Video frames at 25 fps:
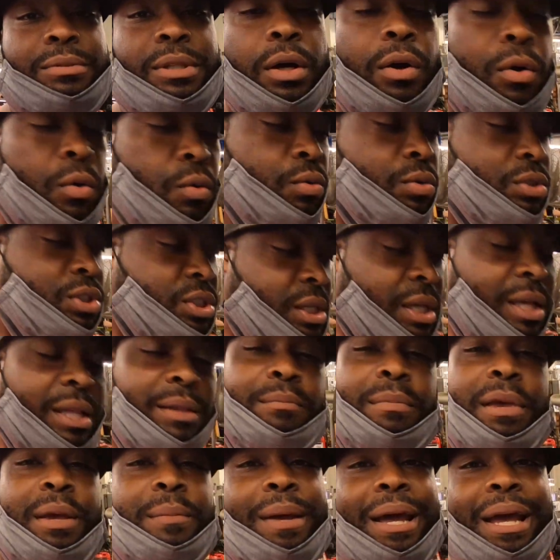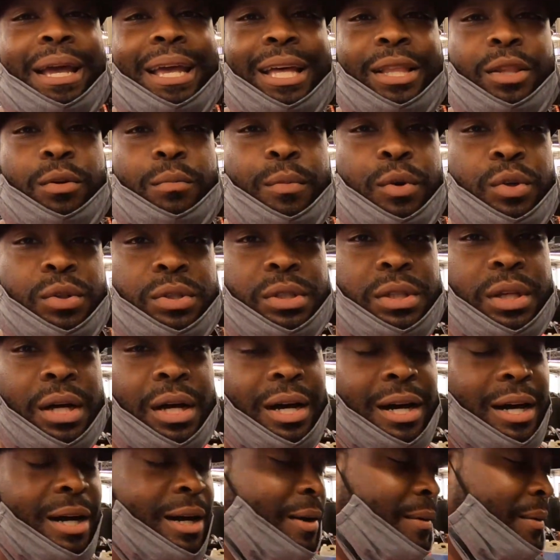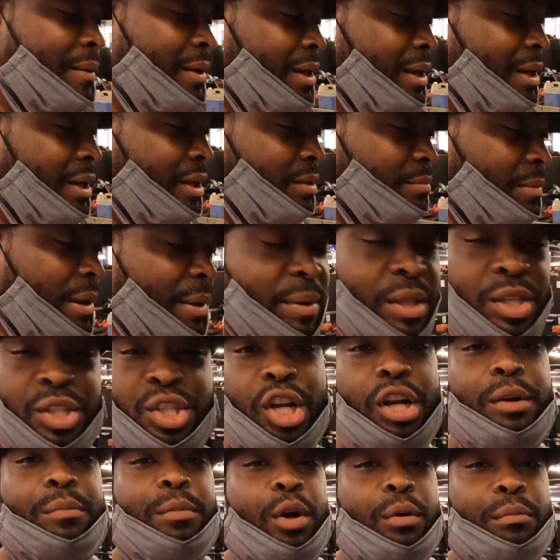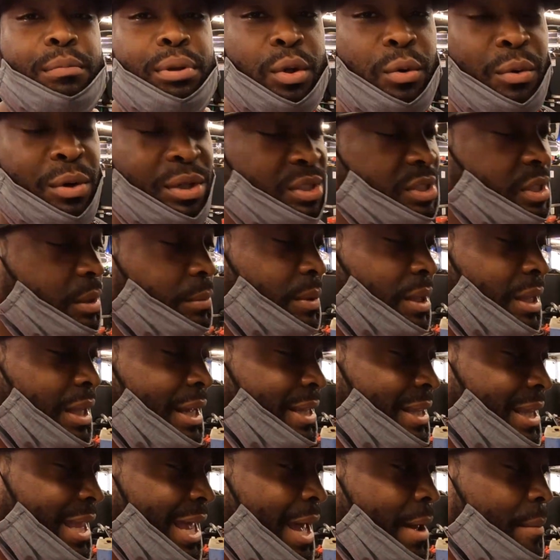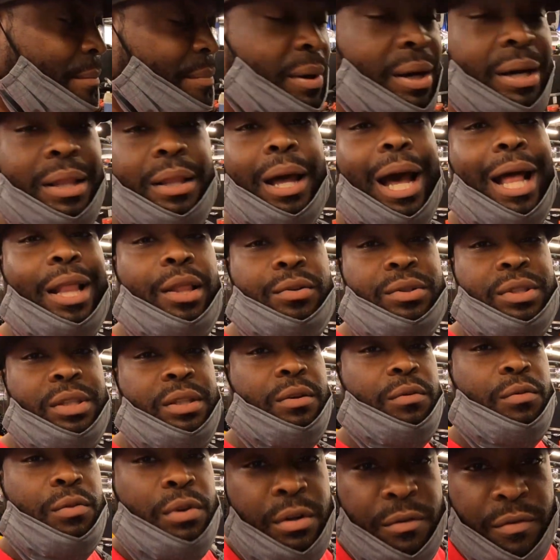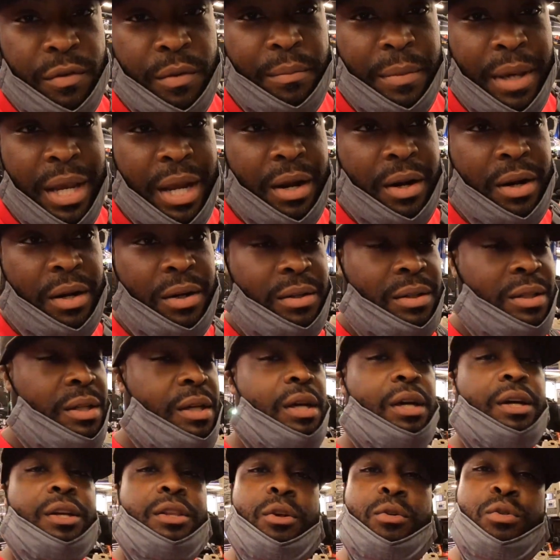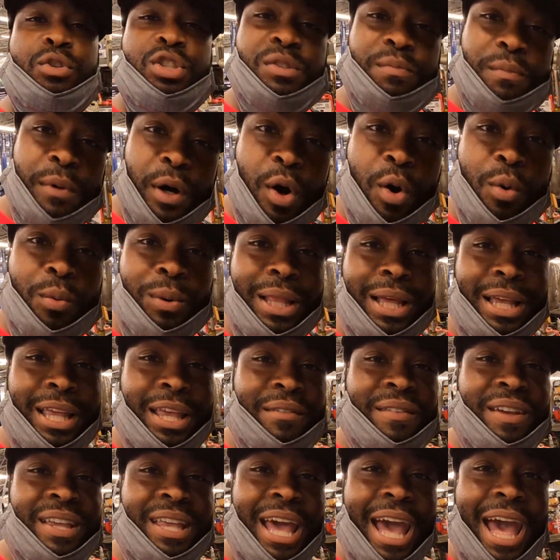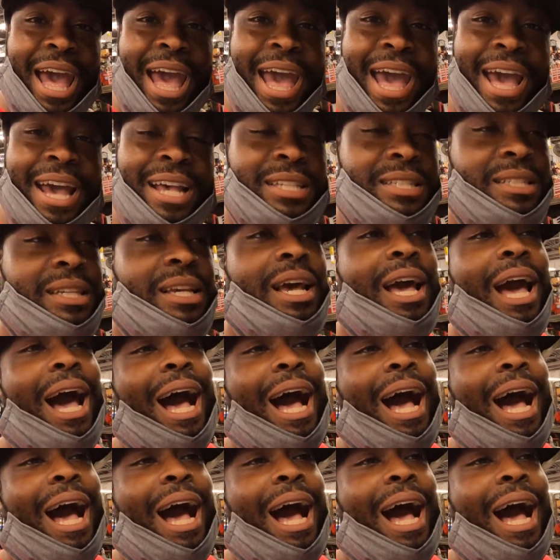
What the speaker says: I was like, oh shit, maybe I ain't got no more, maybe the turbo blew or something like that. But I looked in the rearview mirror, no smoke when I gave it gas.